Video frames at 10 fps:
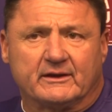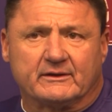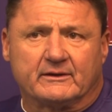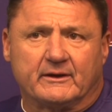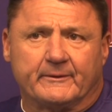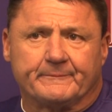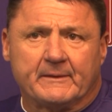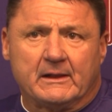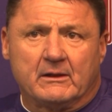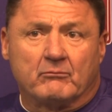And
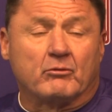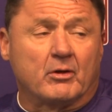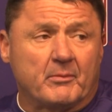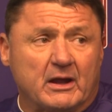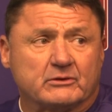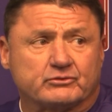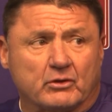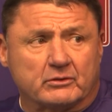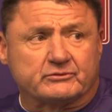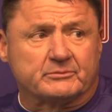well, man
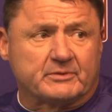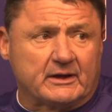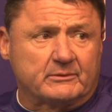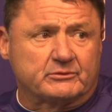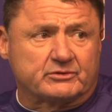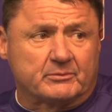short sometimes.